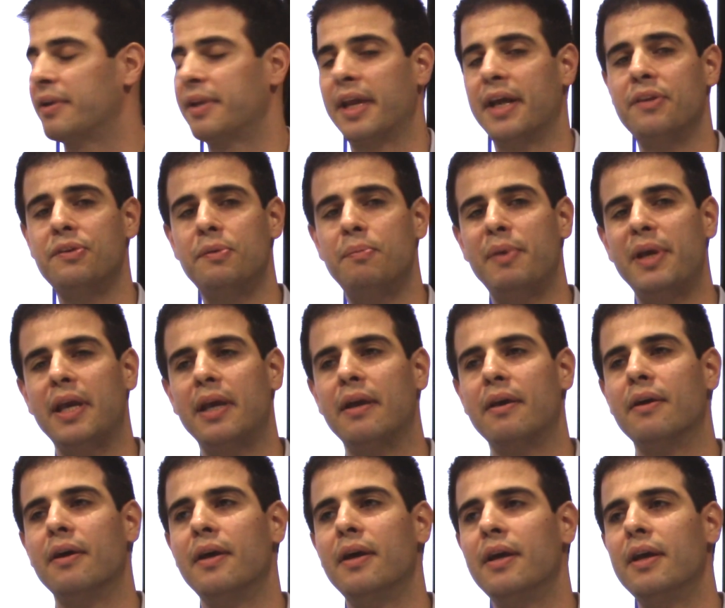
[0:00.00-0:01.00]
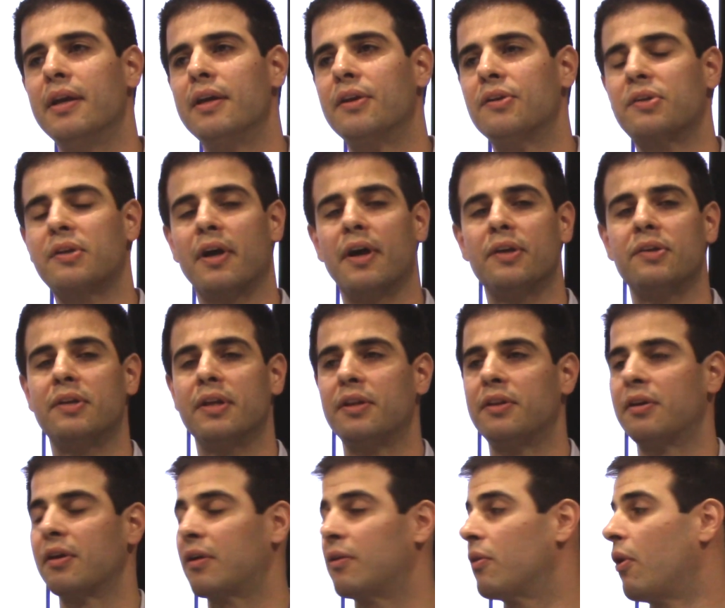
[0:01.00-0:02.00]
and that's being discussed
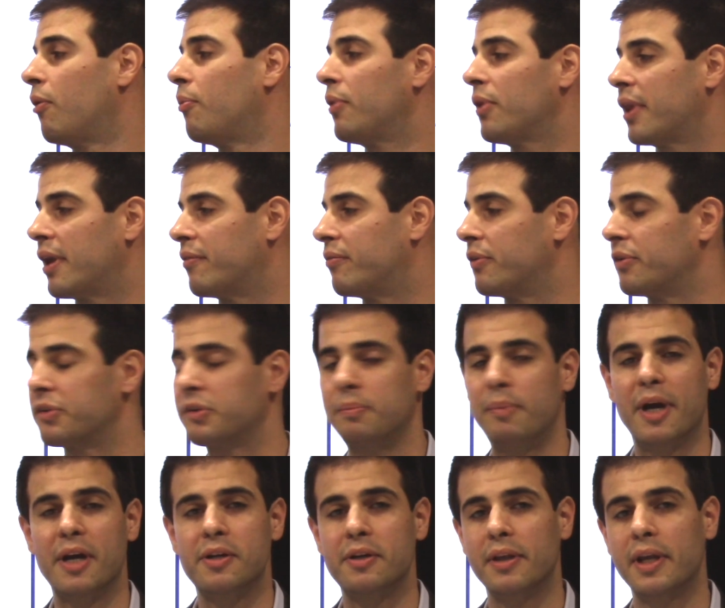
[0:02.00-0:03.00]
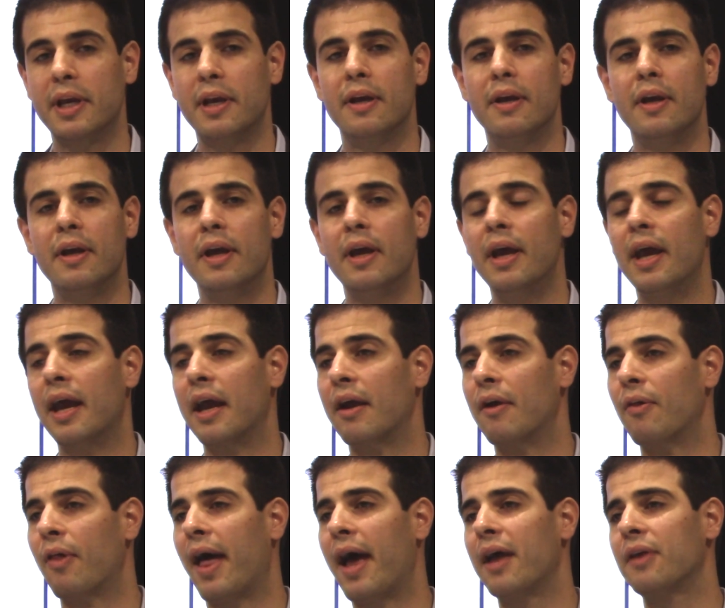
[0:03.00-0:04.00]
at the global level, especially in
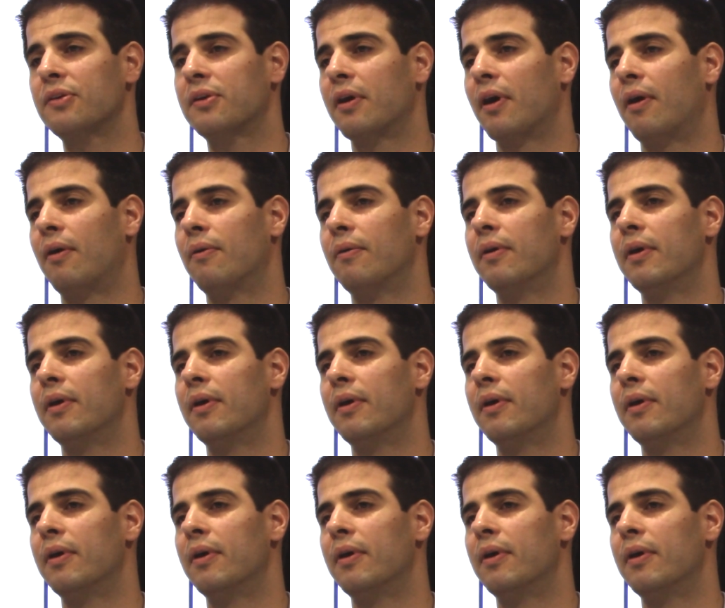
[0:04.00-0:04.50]
Glasgow.